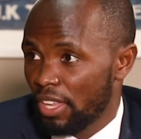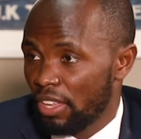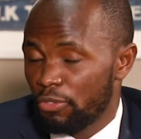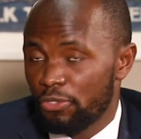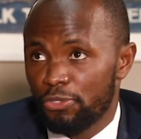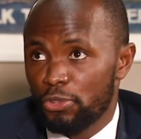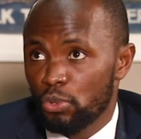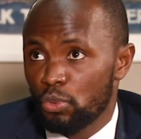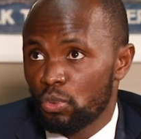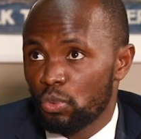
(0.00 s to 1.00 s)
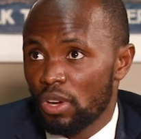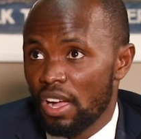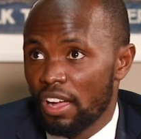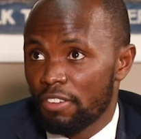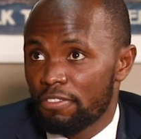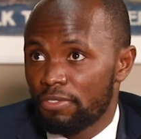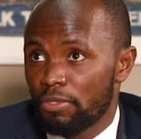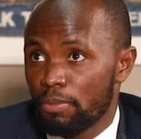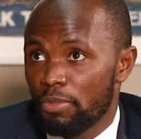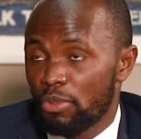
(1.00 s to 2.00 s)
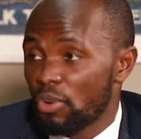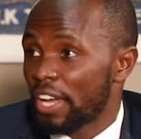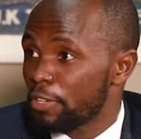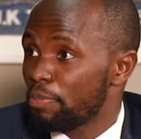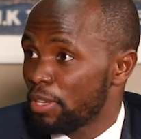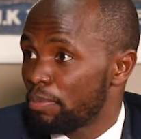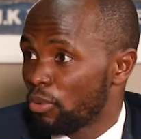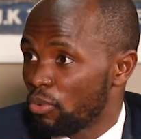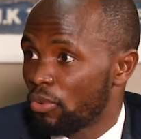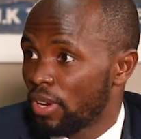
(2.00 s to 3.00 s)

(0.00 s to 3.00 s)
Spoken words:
if you have the right people.